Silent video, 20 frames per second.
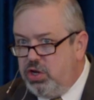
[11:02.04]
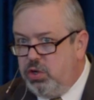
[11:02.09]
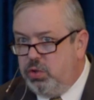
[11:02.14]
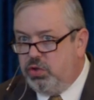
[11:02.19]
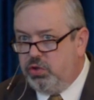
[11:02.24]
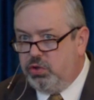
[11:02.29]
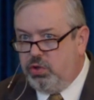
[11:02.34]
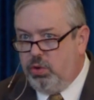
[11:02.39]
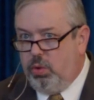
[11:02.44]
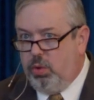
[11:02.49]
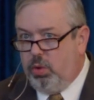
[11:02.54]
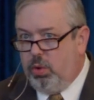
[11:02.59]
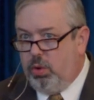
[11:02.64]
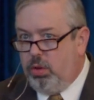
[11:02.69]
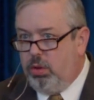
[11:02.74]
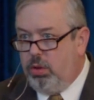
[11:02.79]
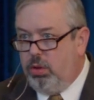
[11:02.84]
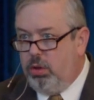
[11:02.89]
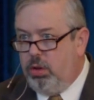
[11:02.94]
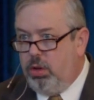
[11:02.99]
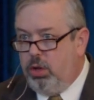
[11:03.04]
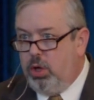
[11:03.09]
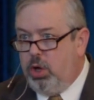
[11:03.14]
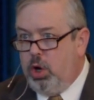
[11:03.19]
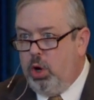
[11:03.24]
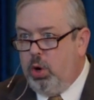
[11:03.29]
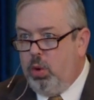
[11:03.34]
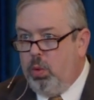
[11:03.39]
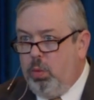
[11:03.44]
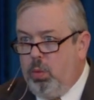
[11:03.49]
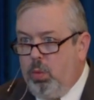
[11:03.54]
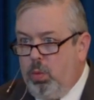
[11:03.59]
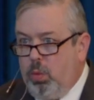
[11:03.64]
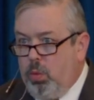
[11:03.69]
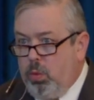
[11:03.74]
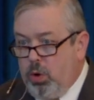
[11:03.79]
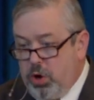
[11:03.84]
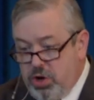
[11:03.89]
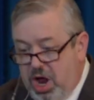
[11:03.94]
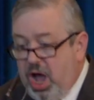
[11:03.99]
New School
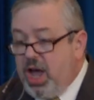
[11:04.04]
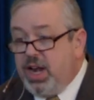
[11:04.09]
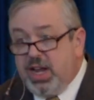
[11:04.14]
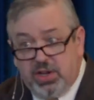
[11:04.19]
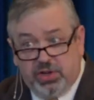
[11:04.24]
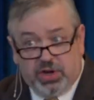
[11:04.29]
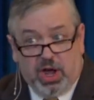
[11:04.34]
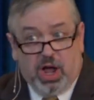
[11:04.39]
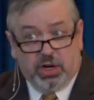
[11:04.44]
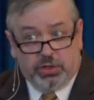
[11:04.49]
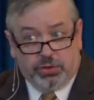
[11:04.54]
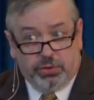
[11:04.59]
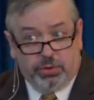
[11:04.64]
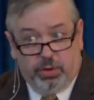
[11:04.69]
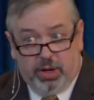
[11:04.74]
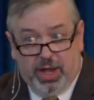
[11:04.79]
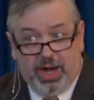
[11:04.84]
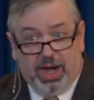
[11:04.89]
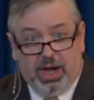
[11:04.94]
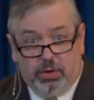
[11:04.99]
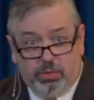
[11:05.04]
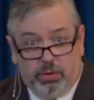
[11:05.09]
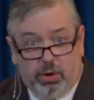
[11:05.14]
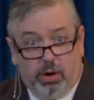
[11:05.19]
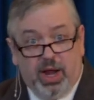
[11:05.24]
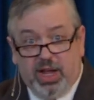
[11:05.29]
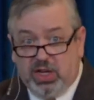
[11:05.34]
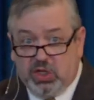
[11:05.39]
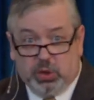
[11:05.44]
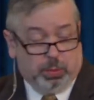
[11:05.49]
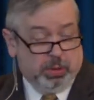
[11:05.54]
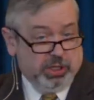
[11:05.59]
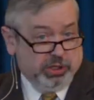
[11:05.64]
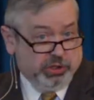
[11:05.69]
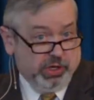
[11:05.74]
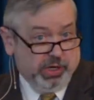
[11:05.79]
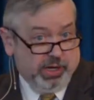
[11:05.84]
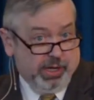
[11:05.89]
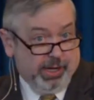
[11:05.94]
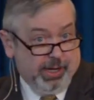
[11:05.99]
were not in doctrinal error
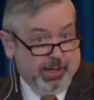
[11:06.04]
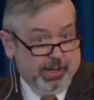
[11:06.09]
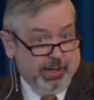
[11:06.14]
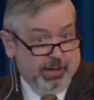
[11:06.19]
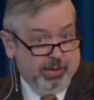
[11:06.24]
explicitly,